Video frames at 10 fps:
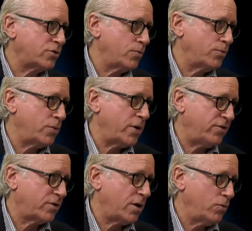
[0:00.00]
to
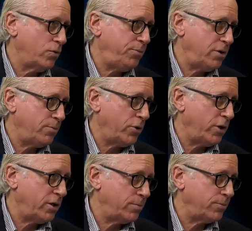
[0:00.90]
Wainscott would be to
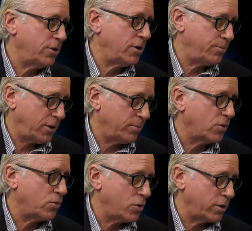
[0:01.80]
bring in
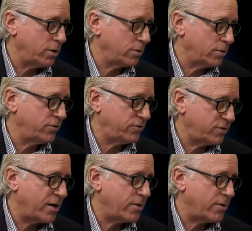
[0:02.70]
public water, because